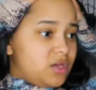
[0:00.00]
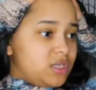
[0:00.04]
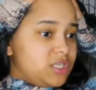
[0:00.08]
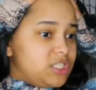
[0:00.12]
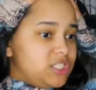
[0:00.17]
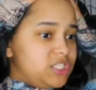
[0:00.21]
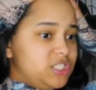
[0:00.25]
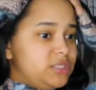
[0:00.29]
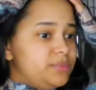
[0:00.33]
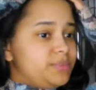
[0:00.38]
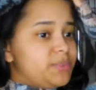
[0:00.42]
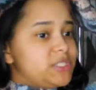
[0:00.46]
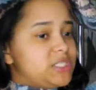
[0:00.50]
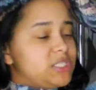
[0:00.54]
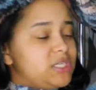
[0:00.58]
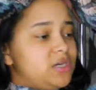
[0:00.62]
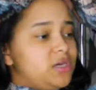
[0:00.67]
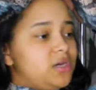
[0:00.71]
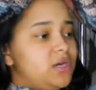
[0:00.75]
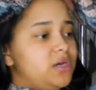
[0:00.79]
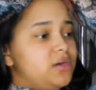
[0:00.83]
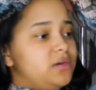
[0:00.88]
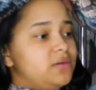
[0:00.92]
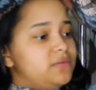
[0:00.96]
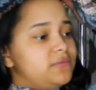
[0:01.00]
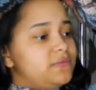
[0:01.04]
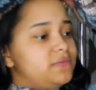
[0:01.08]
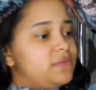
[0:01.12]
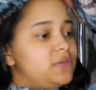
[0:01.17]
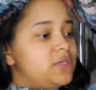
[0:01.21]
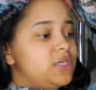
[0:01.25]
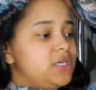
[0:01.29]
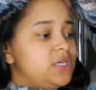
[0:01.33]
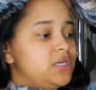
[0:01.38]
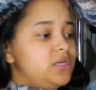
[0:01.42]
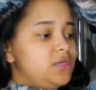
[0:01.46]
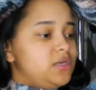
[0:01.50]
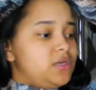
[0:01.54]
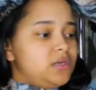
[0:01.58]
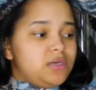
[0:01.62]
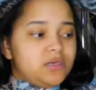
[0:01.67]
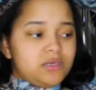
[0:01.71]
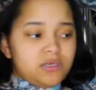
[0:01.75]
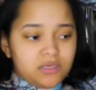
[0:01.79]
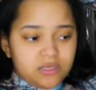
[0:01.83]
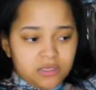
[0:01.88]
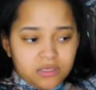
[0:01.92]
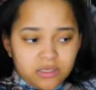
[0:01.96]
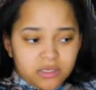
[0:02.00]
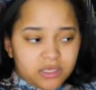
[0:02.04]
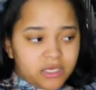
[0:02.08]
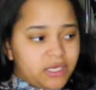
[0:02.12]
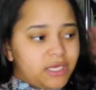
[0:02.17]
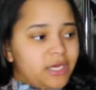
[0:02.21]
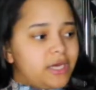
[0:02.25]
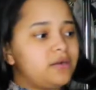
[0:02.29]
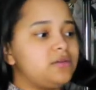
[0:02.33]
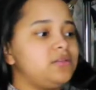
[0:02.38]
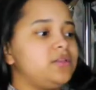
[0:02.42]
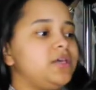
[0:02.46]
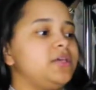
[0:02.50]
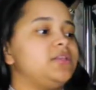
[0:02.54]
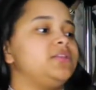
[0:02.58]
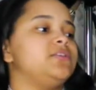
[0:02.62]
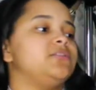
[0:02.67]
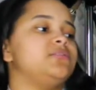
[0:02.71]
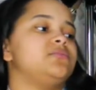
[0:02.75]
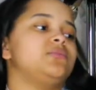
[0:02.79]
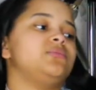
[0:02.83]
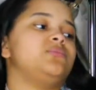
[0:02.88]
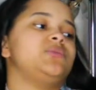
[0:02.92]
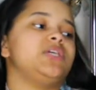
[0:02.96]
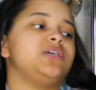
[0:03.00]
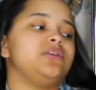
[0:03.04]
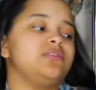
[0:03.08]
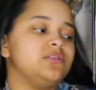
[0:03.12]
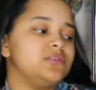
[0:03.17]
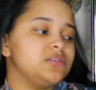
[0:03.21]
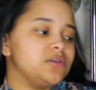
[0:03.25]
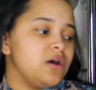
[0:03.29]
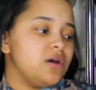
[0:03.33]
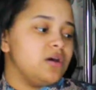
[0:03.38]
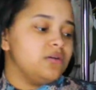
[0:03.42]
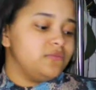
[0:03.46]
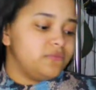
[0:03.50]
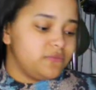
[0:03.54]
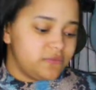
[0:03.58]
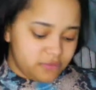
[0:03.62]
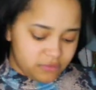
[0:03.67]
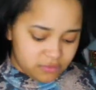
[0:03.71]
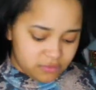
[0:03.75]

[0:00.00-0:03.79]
to ship stuff. Okay, I don't like this. I'm taking this off.